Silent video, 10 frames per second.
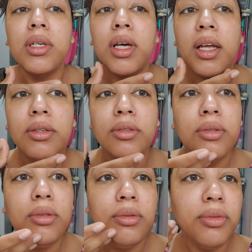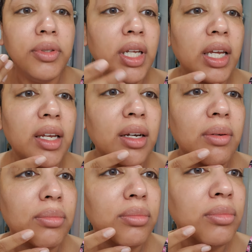I do feel like
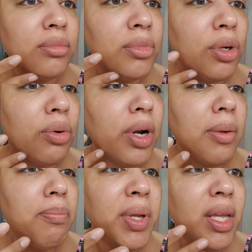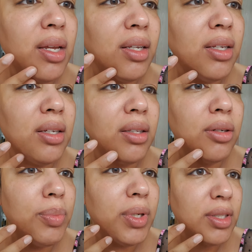I'm already peeling a little
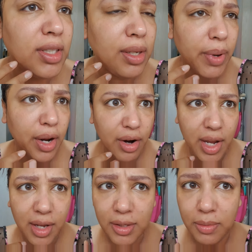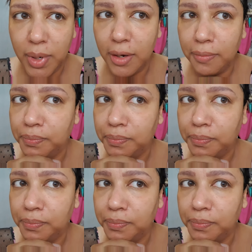bit in some areas, but